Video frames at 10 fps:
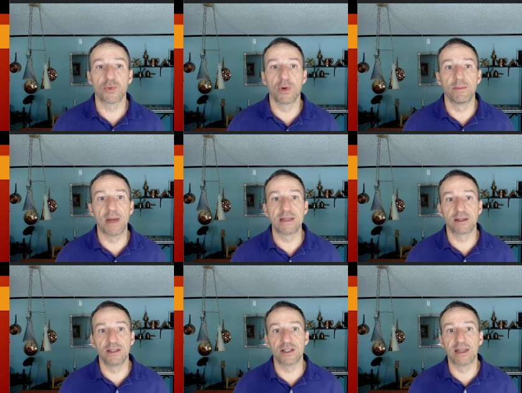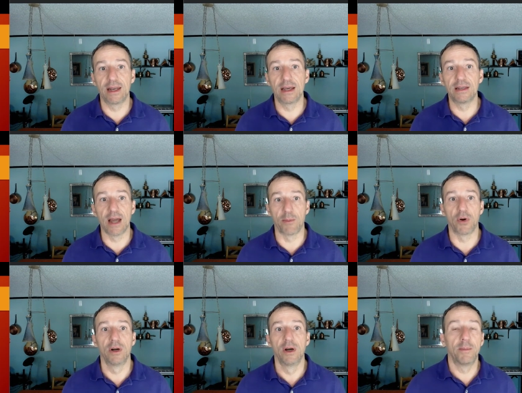where you're basically just getting a
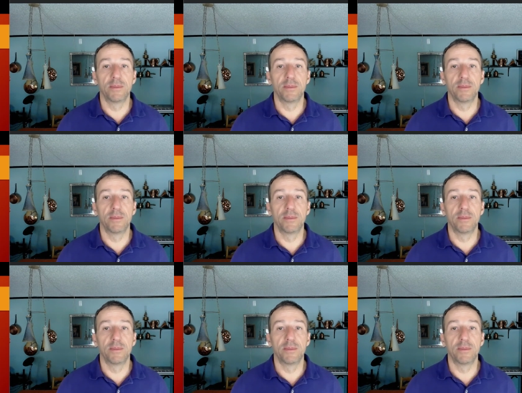number.